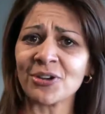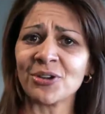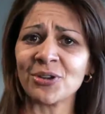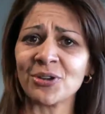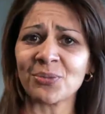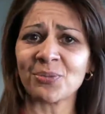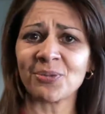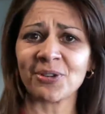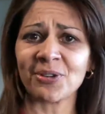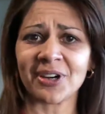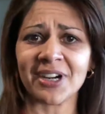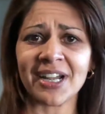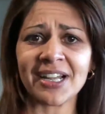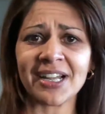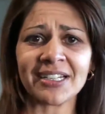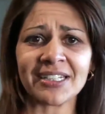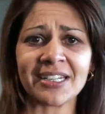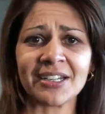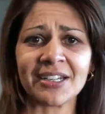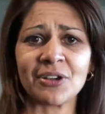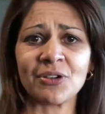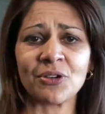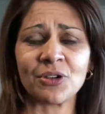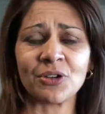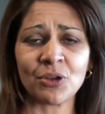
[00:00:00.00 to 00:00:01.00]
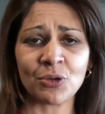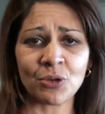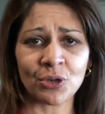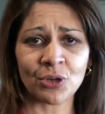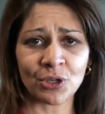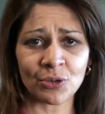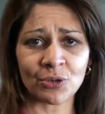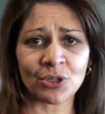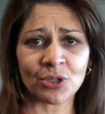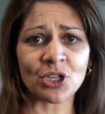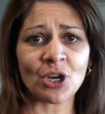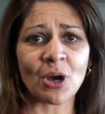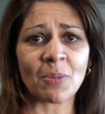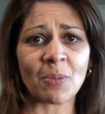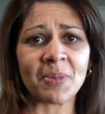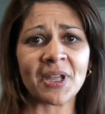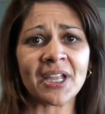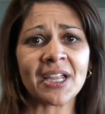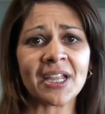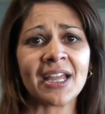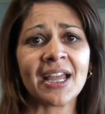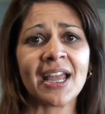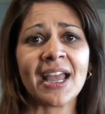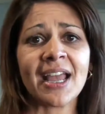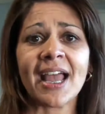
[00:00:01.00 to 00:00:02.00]
your product or your
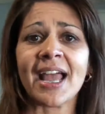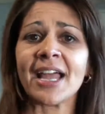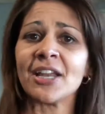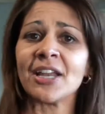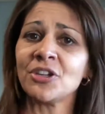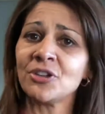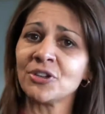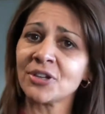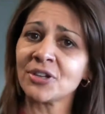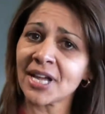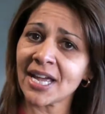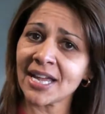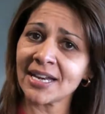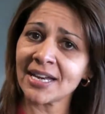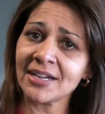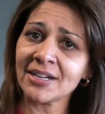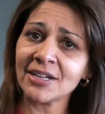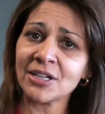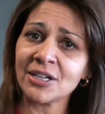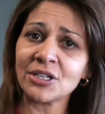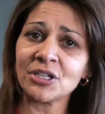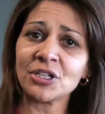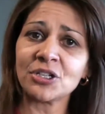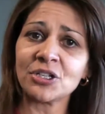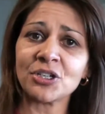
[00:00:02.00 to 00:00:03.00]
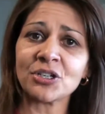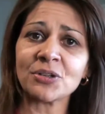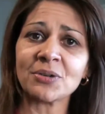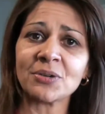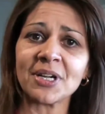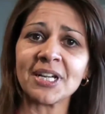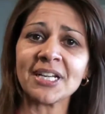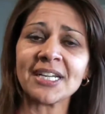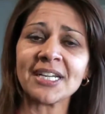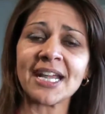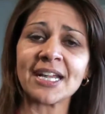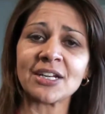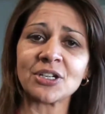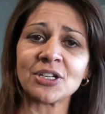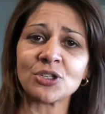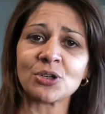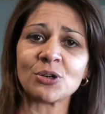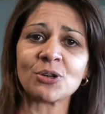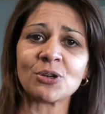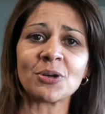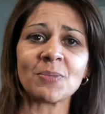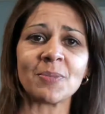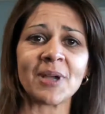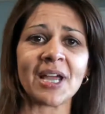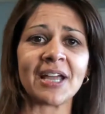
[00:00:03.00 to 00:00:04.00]
topic, and you can do it and
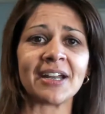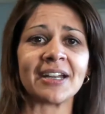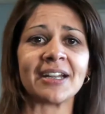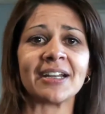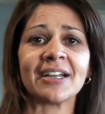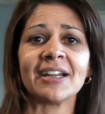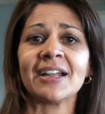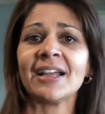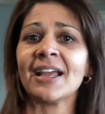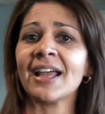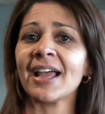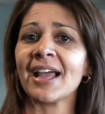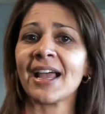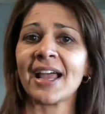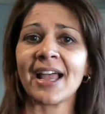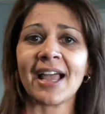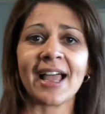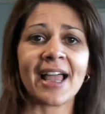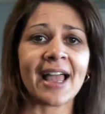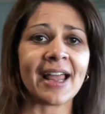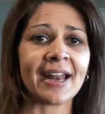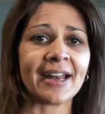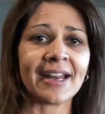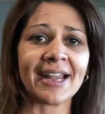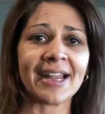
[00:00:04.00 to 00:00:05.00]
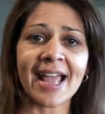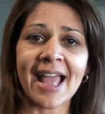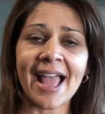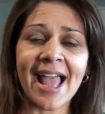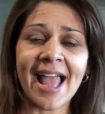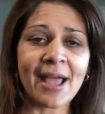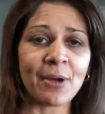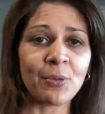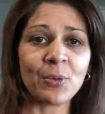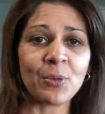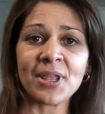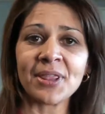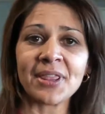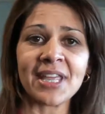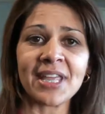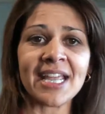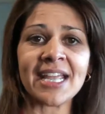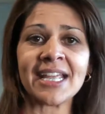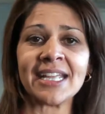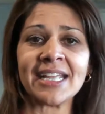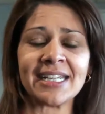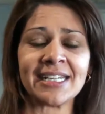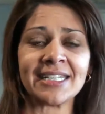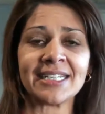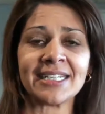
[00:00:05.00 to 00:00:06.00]
talk about it with
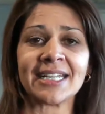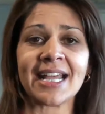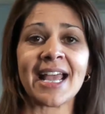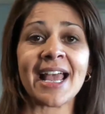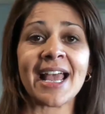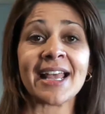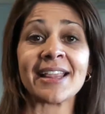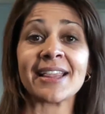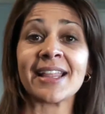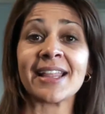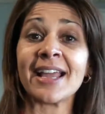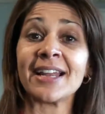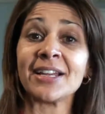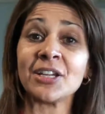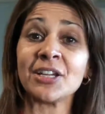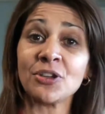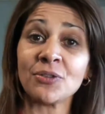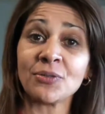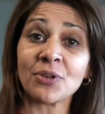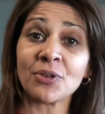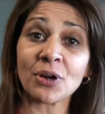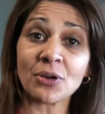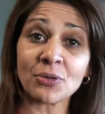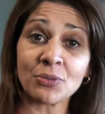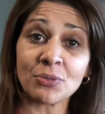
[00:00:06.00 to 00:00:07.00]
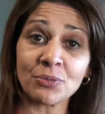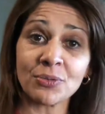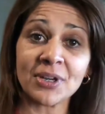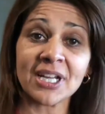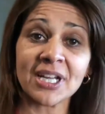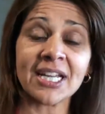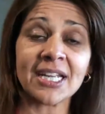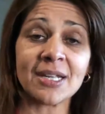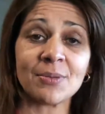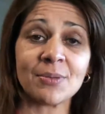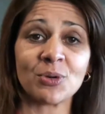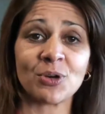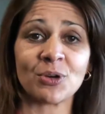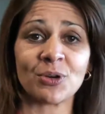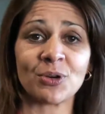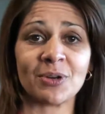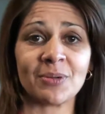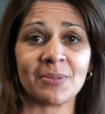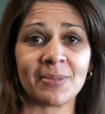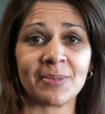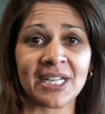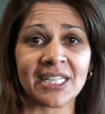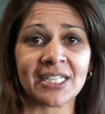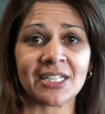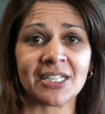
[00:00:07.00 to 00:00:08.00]
ease, and that you've got a really
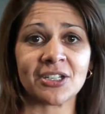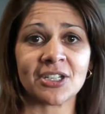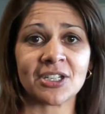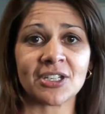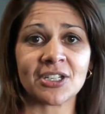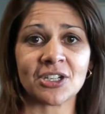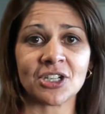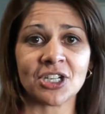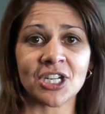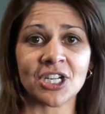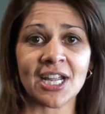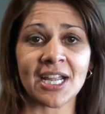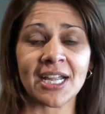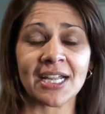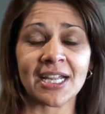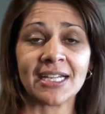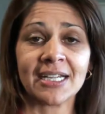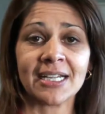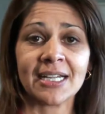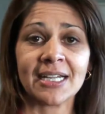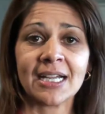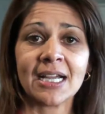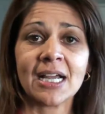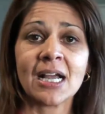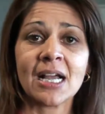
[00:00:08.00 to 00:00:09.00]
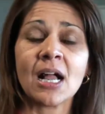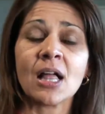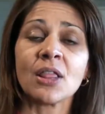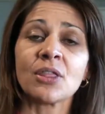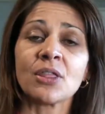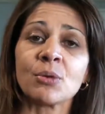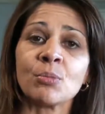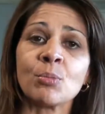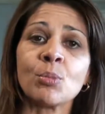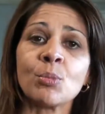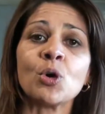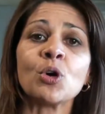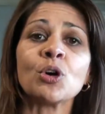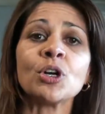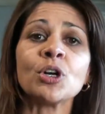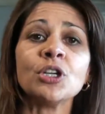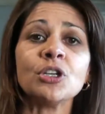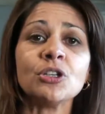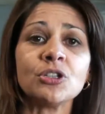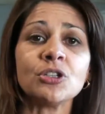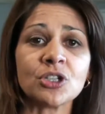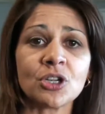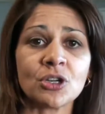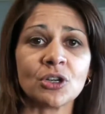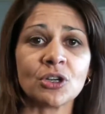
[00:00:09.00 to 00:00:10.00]
important message to share. The more
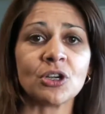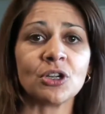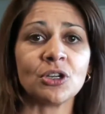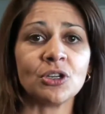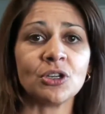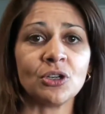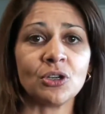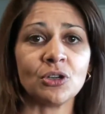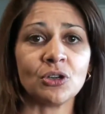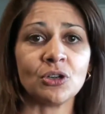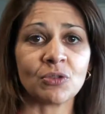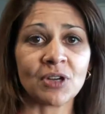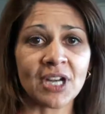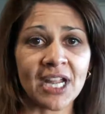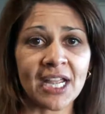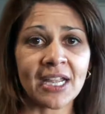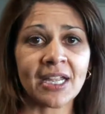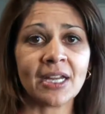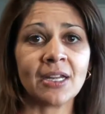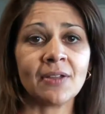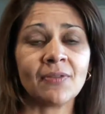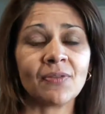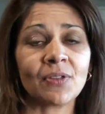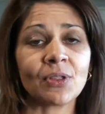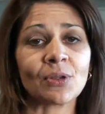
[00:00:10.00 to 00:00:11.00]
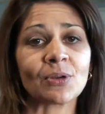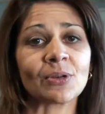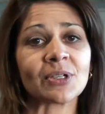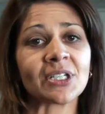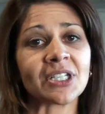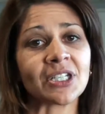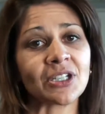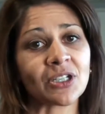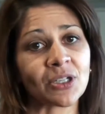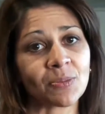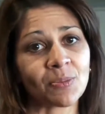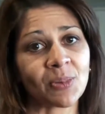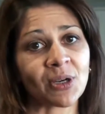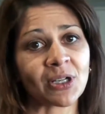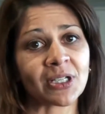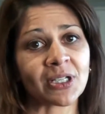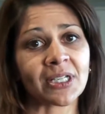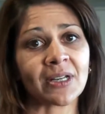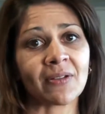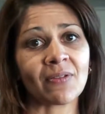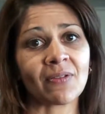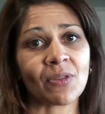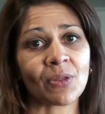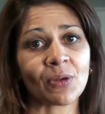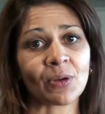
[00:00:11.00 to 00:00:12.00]
you turn your negative thoughts into
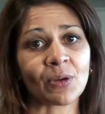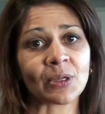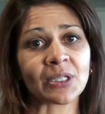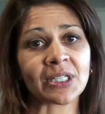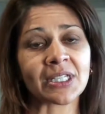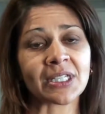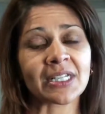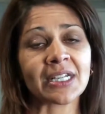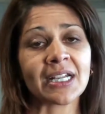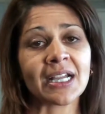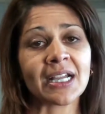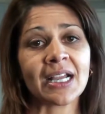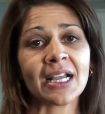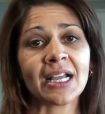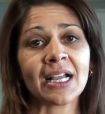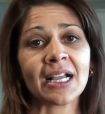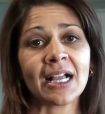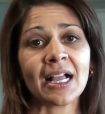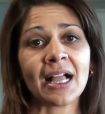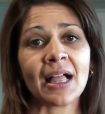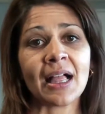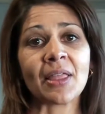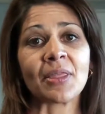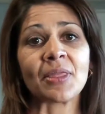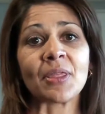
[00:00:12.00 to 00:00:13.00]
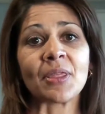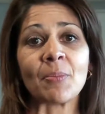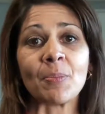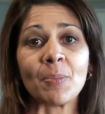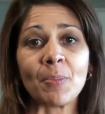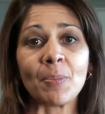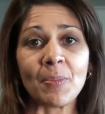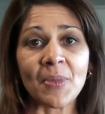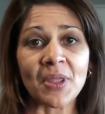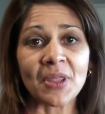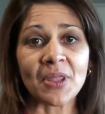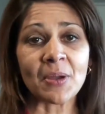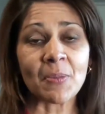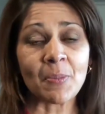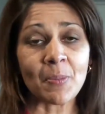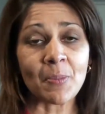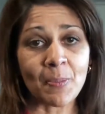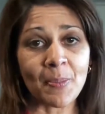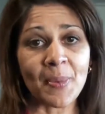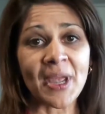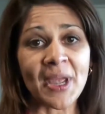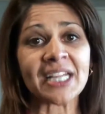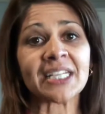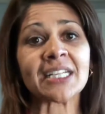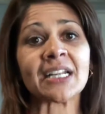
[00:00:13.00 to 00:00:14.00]
positive thoughts, the
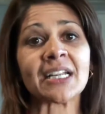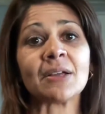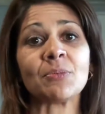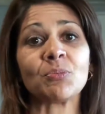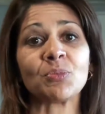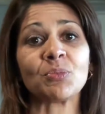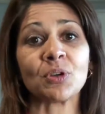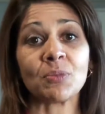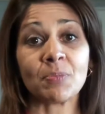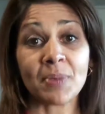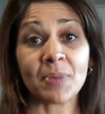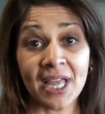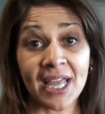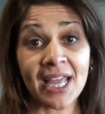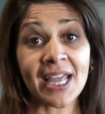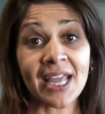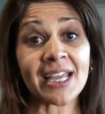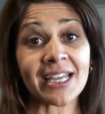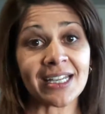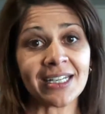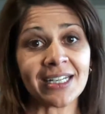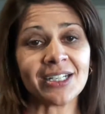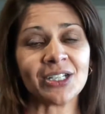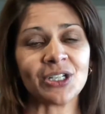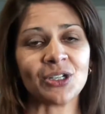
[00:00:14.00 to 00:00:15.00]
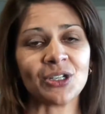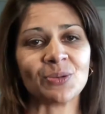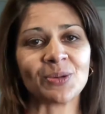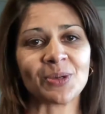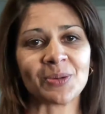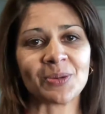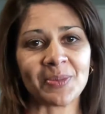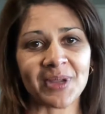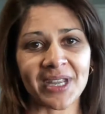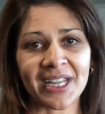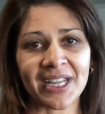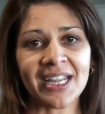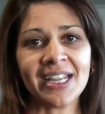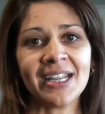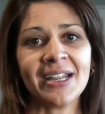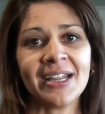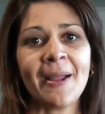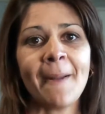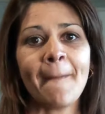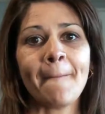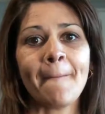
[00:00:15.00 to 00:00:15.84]
better prepared you will be